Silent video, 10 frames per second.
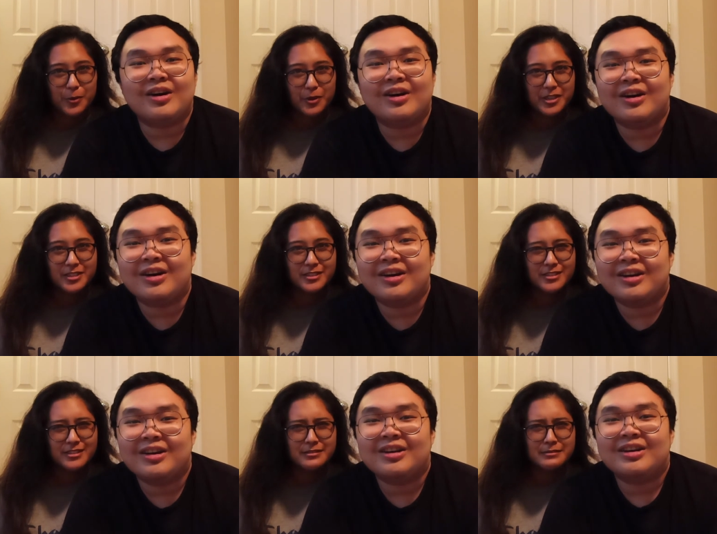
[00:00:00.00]

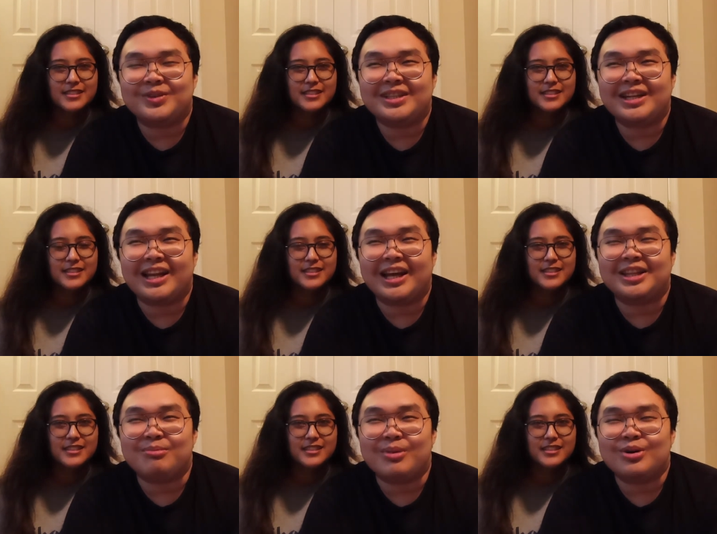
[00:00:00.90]
Speaker 1: once.
Speaker 2: What did I
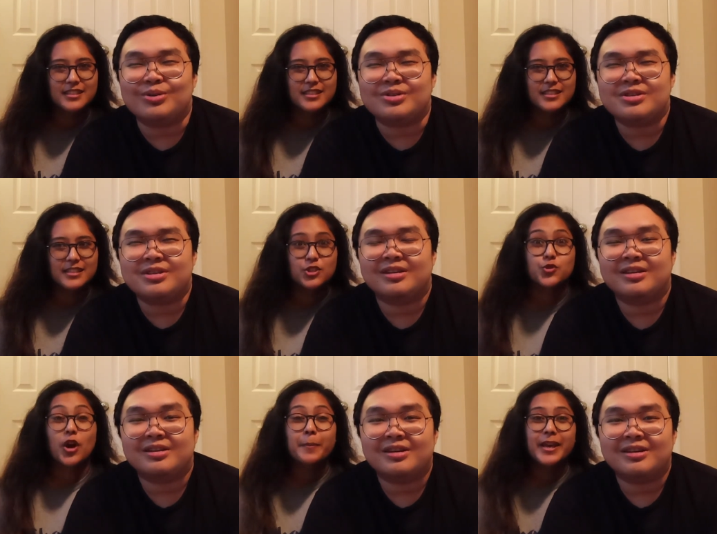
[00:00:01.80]
like the most?
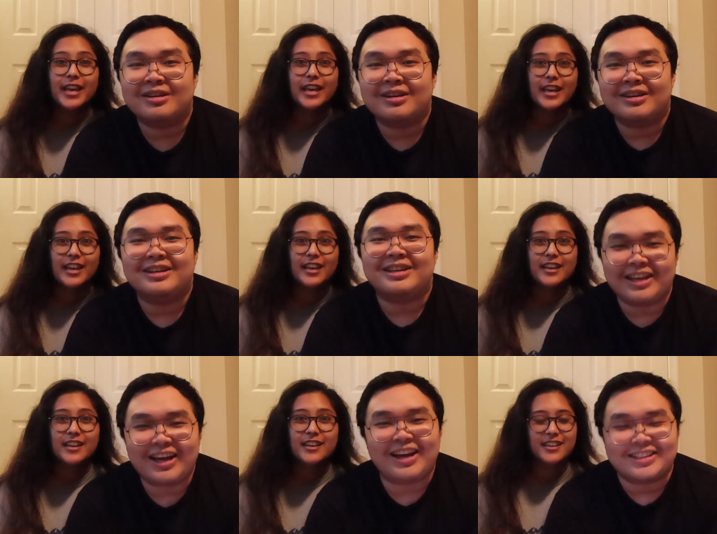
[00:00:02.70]
Speaker 1: Drumming!
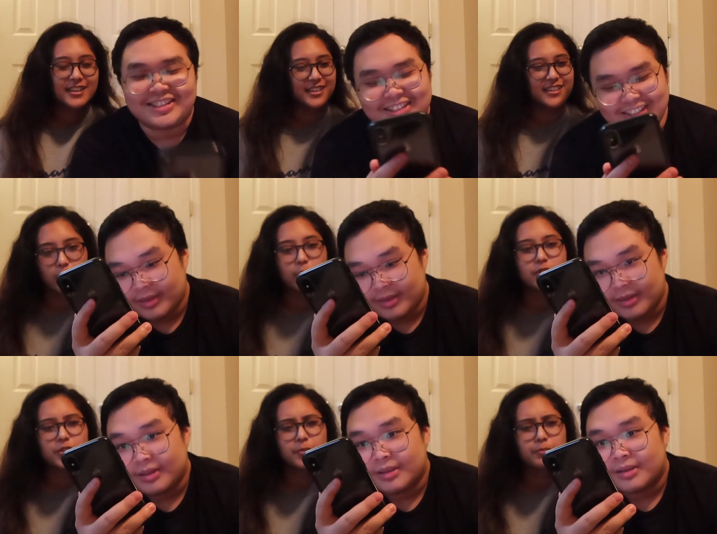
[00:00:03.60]
Speaker 2: Yes.
Speaker 1: What
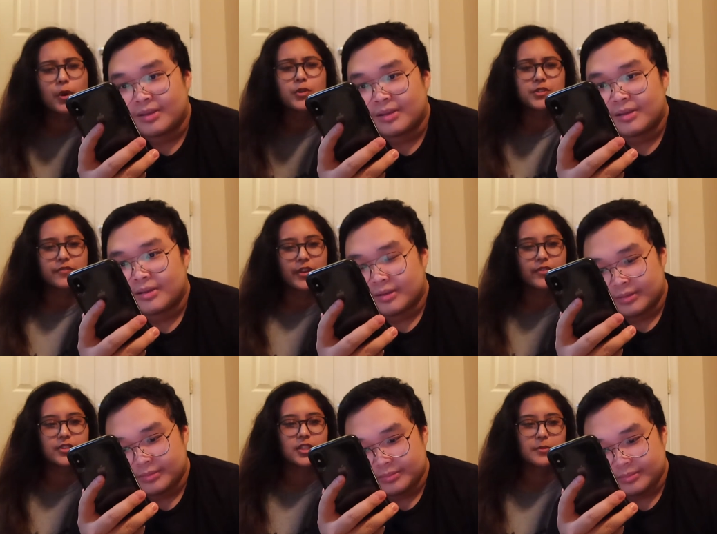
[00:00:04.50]
was your most
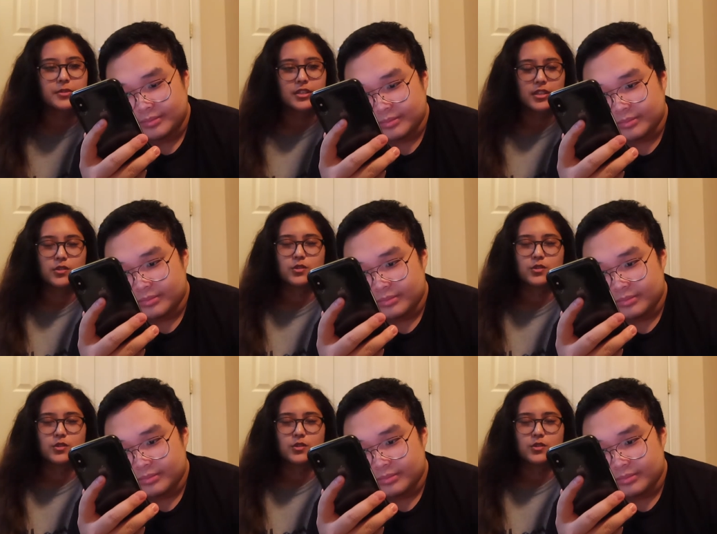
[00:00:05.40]
favorite subject in